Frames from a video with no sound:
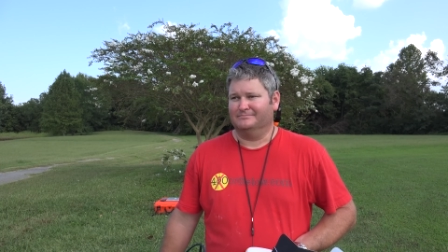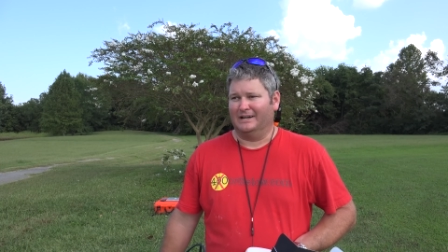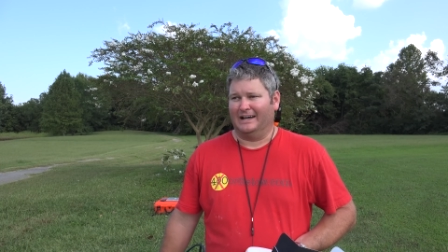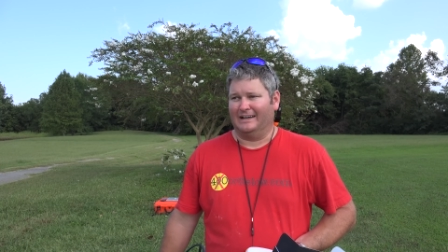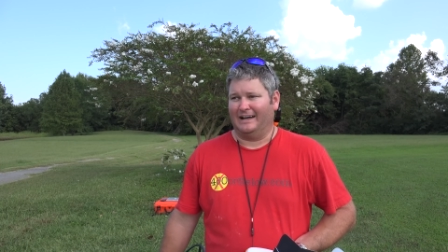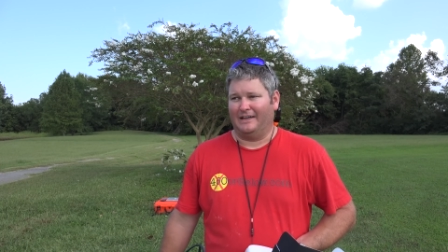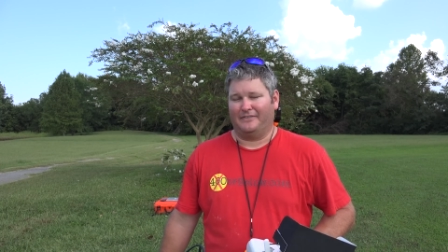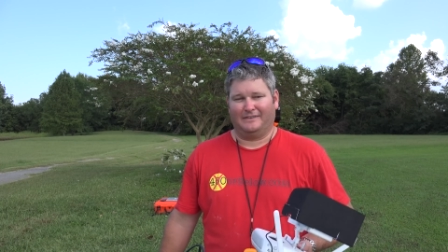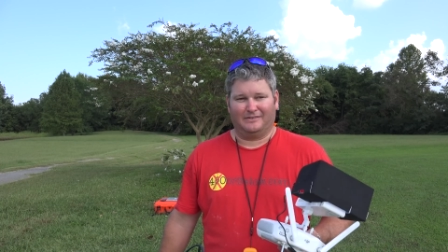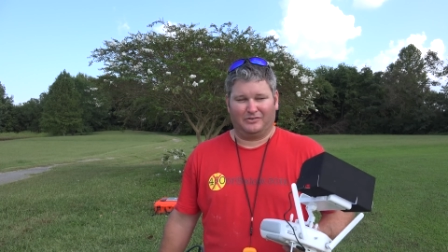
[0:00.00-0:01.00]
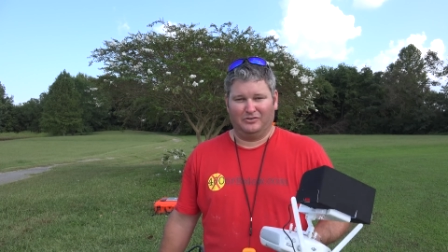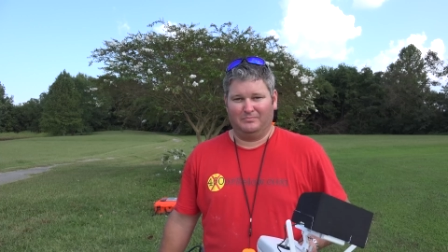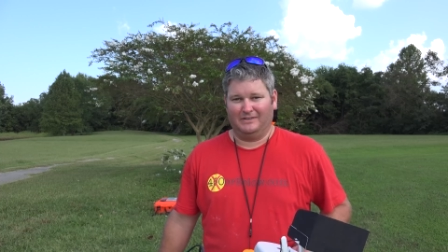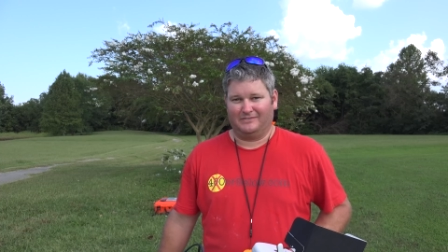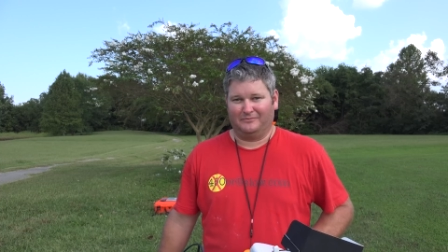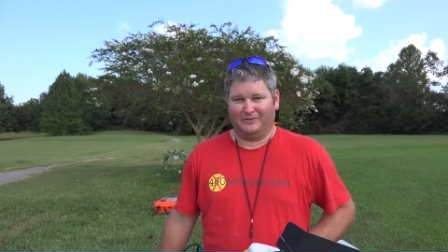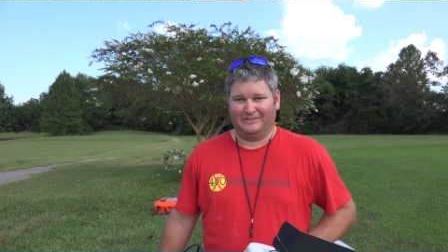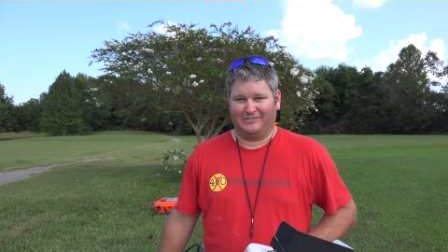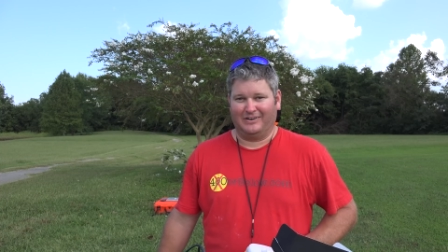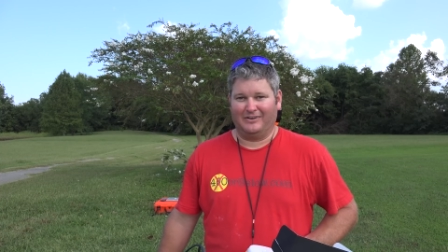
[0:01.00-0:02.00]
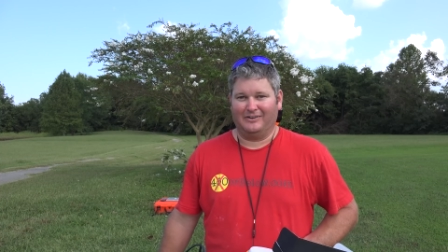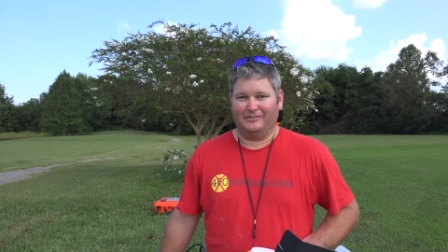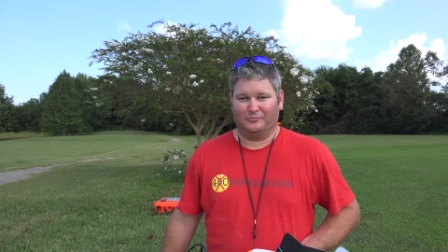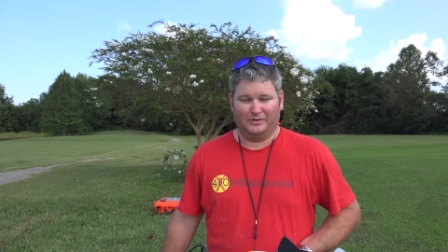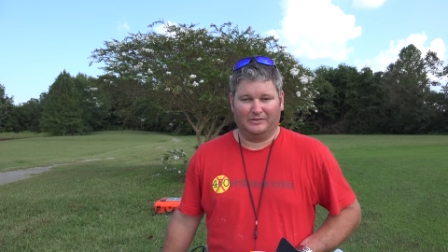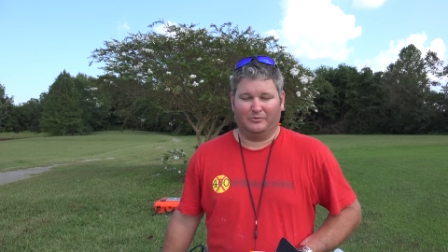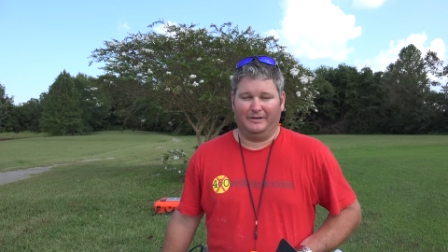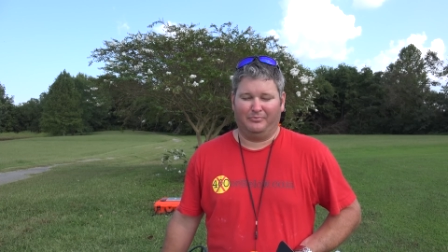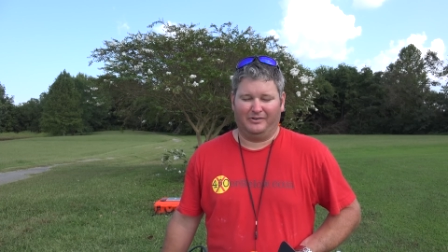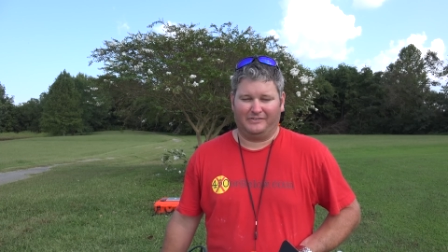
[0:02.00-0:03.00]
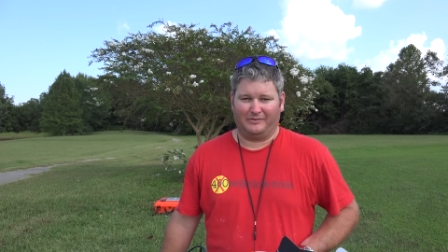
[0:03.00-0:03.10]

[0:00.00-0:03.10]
but I think there could be some fun scenarios with the waypoint,